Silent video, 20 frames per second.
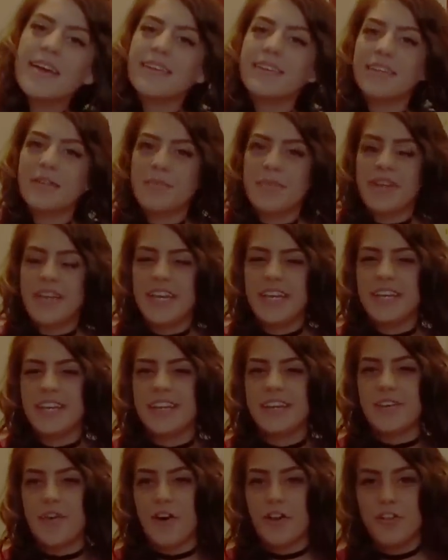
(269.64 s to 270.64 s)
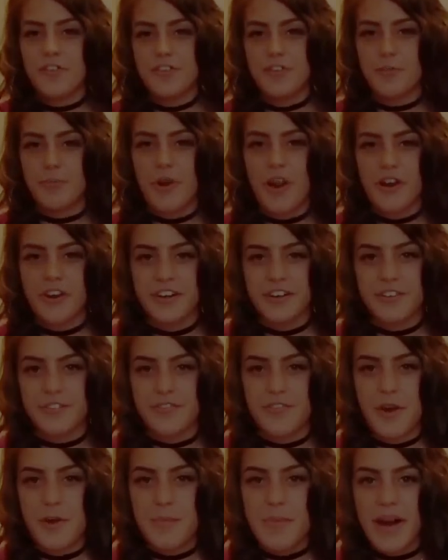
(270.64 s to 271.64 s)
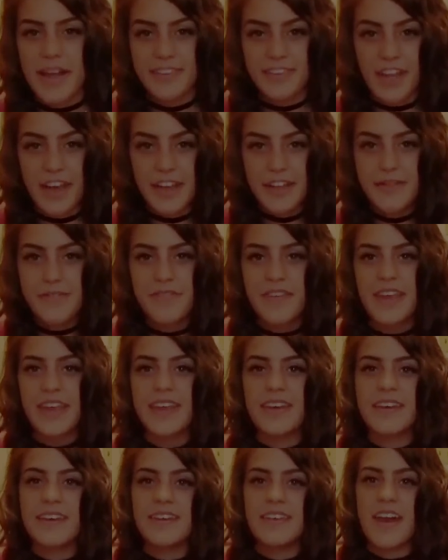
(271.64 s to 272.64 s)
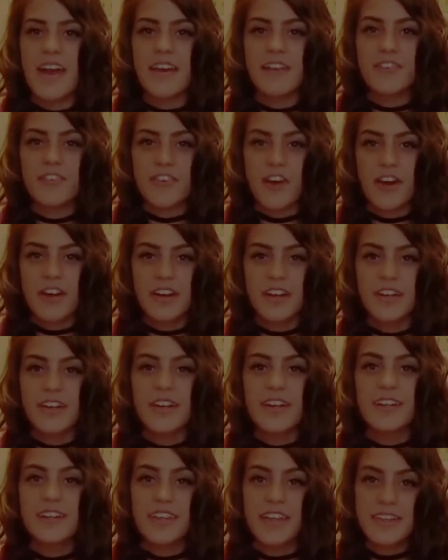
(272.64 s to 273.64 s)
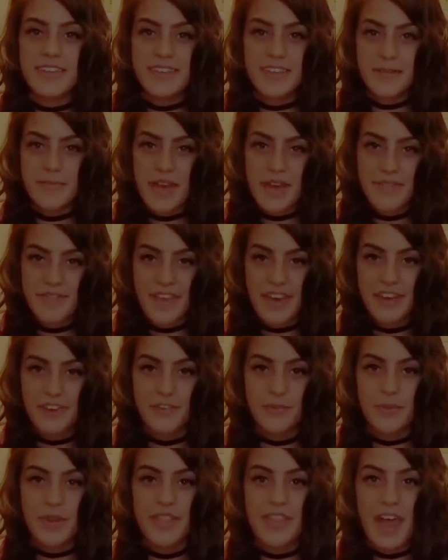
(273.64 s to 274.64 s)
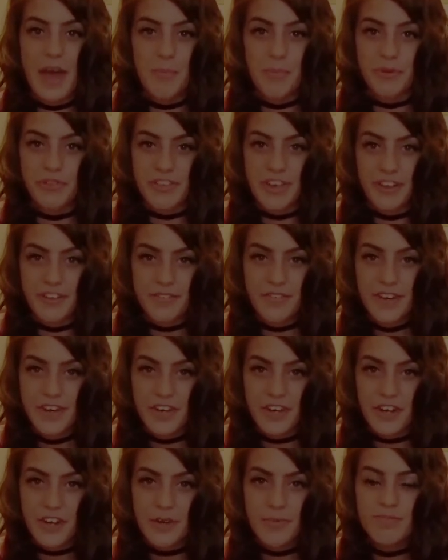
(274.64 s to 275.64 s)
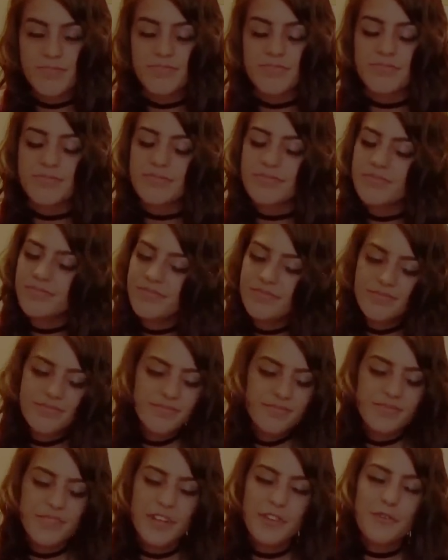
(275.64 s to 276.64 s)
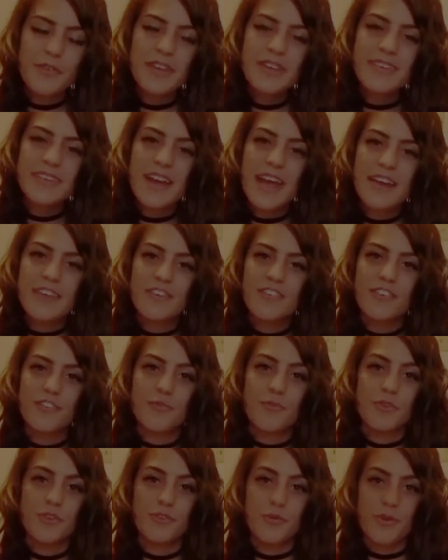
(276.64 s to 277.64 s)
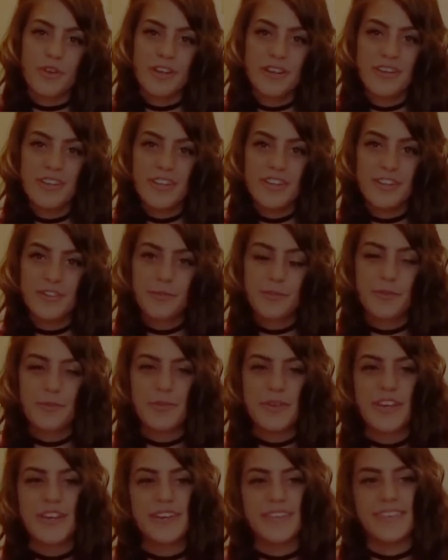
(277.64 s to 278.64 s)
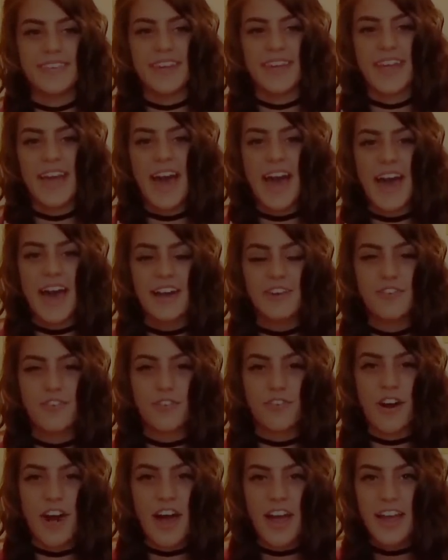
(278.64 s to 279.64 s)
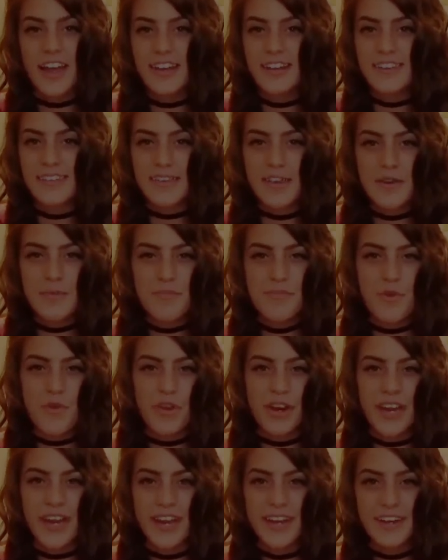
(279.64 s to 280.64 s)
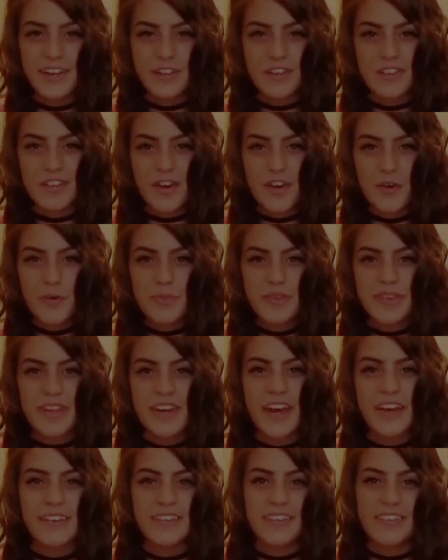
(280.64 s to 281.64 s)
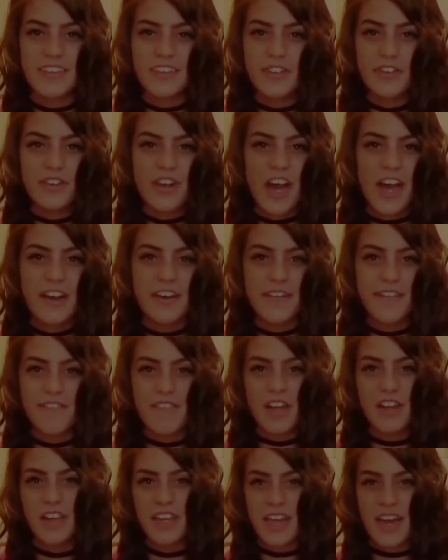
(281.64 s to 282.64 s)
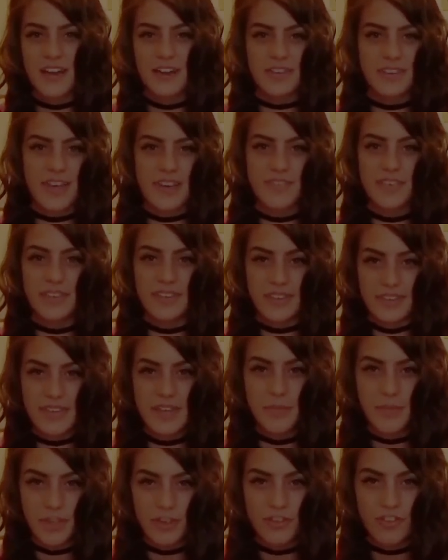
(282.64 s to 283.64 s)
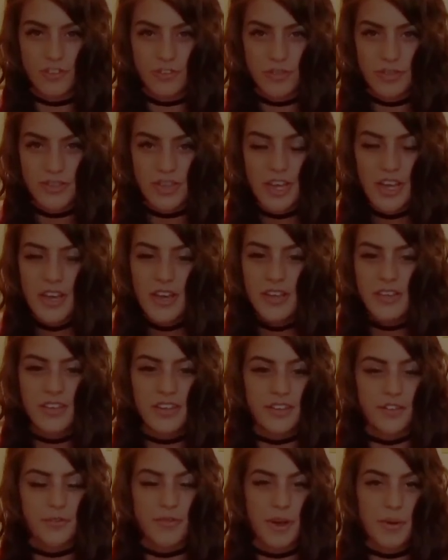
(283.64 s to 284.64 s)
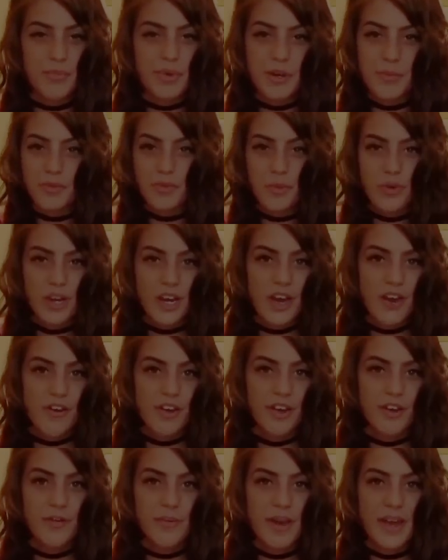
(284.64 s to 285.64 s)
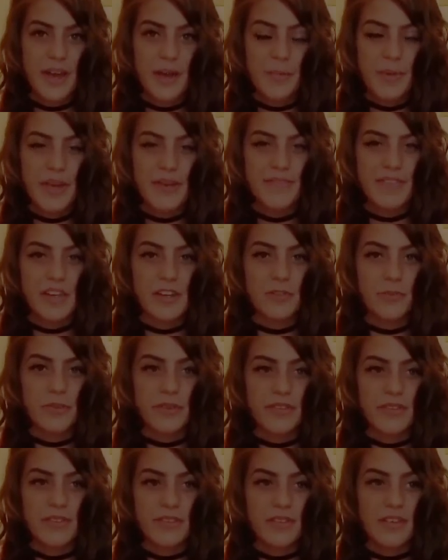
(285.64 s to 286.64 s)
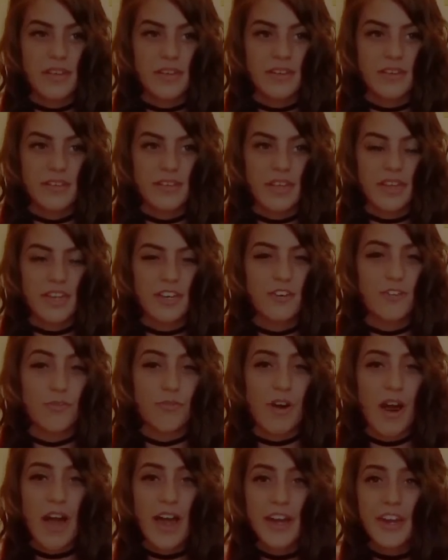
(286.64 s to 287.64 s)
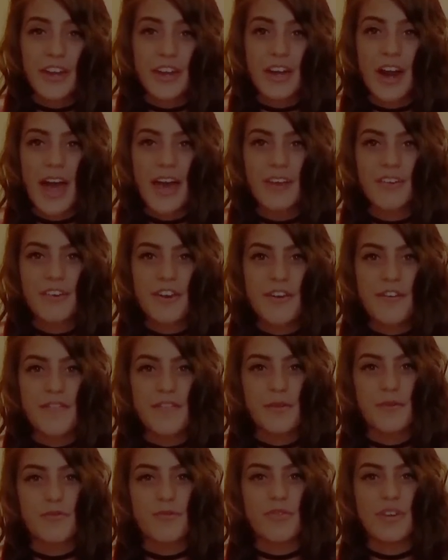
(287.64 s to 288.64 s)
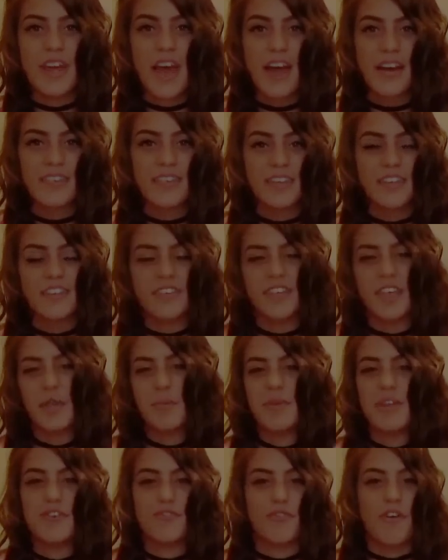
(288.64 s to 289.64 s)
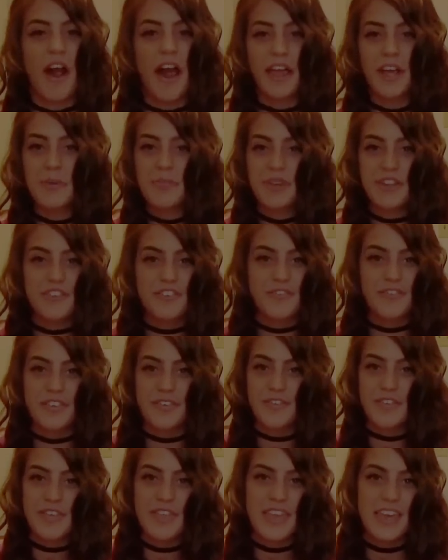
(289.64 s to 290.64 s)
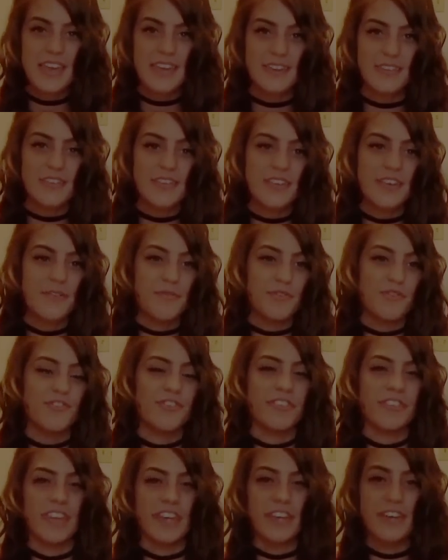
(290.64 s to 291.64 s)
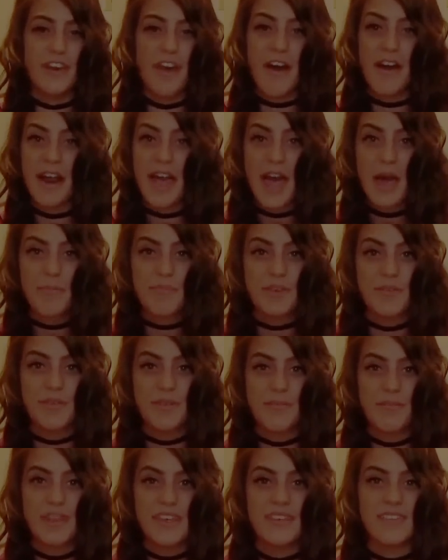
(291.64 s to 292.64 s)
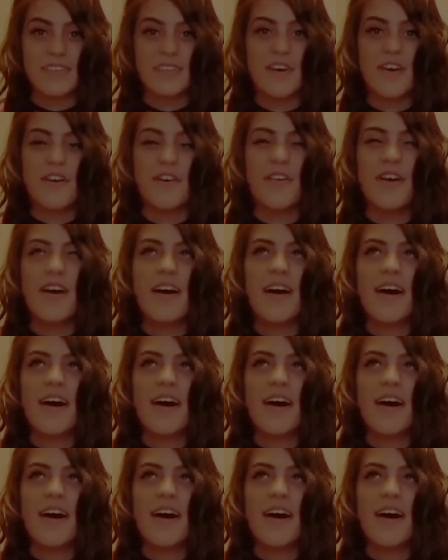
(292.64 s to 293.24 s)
eliminated all of these products from my life, and I started cleansing my face with apple cider vinegar. And the reason I just resorted to this was because I tried some organic soaps, and I still kind of felt like I was having the same issues. The red bumps weren't going away, my face was getting drier. I don't know if it was reacting to me trying a bunch of different things, and it was just not happy with me. So